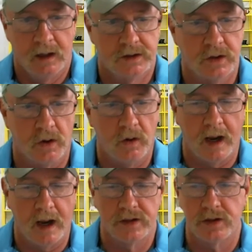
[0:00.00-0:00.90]
So
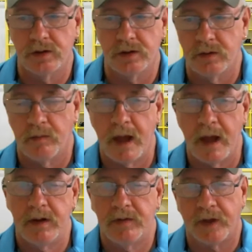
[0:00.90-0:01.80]
as you're
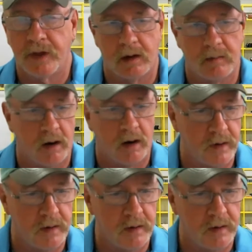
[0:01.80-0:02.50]
maybe thinking about